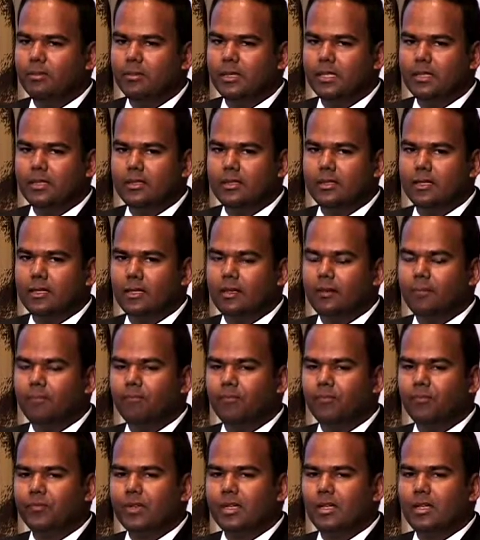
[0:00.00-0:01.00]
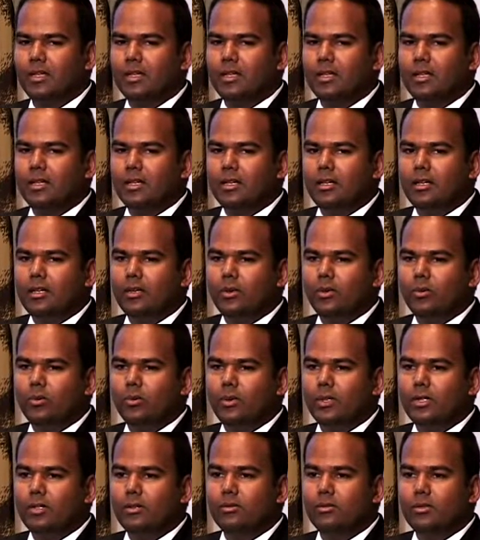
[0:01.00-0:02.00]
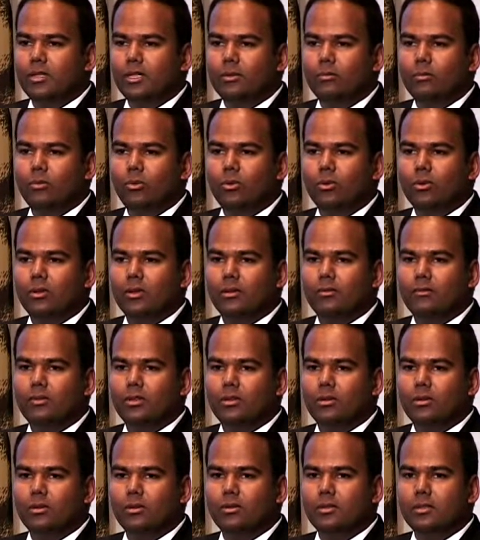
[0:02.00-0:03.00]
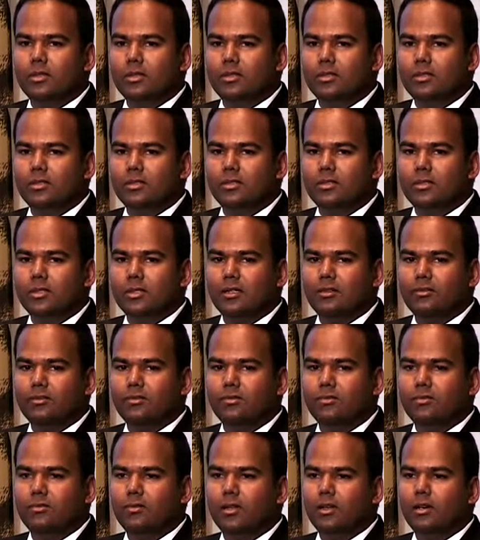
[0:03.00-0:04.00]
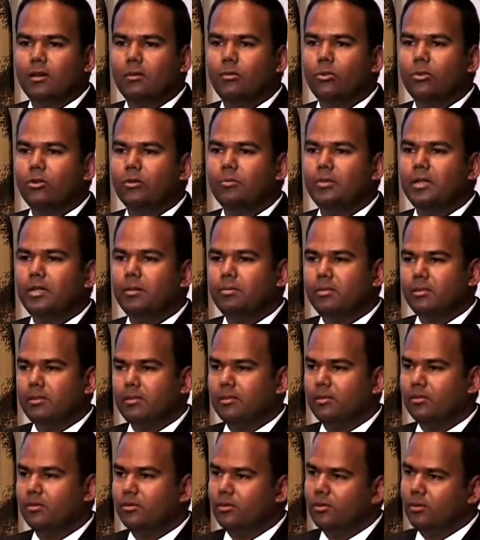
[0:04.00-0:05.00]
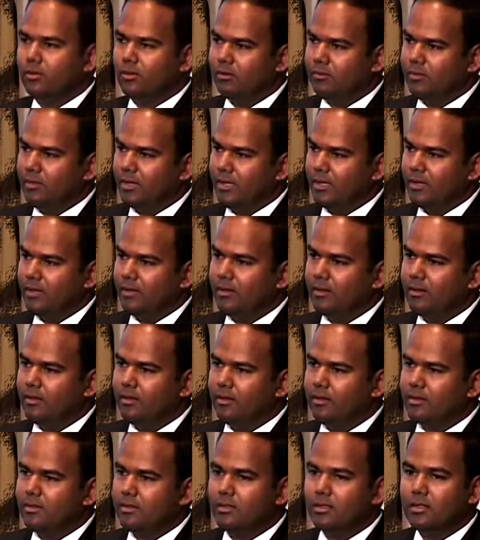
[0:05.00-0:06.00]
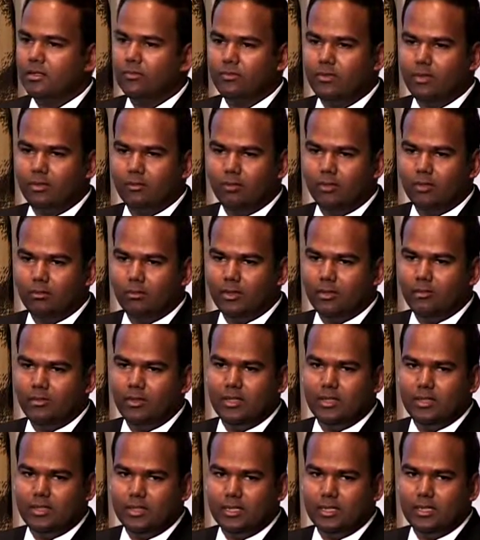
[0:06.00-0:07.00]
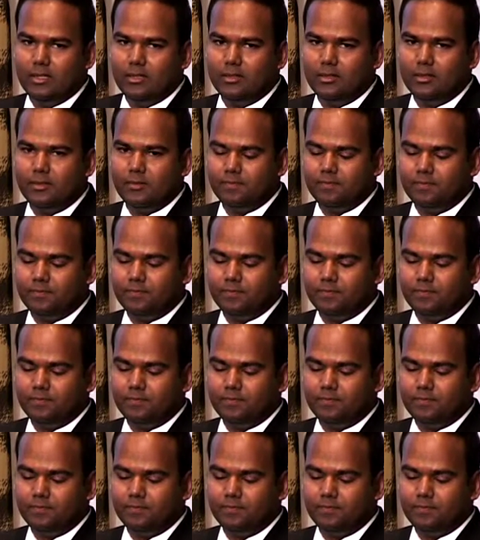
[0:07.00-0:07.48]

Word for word: but um, we do need more liver donors if there are more people who are going to be suffering from liver disease.